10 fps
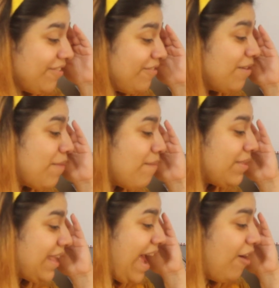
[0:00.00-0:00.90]

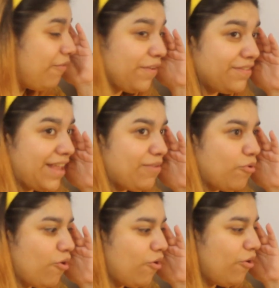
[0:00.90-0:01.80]
Remember the outfits they
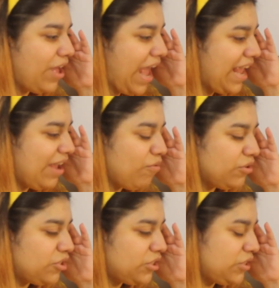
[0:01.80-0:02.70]
wore? It
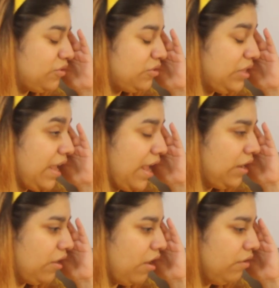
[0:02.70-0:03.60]
was
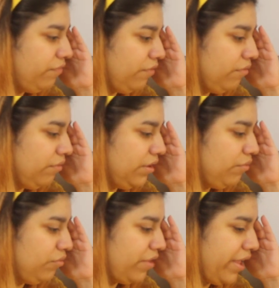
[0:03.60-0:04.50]
hella colourful. It
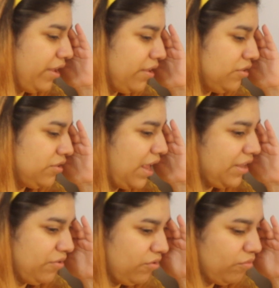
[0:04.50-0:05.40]
was like
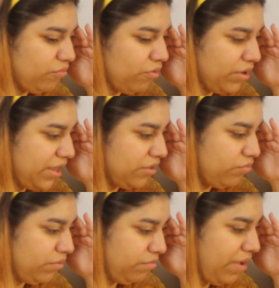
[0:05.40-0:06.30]
what kids
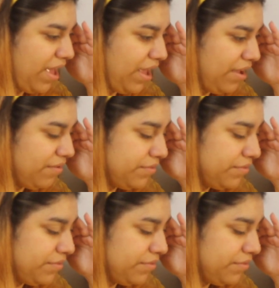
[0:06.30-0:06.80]
would wear.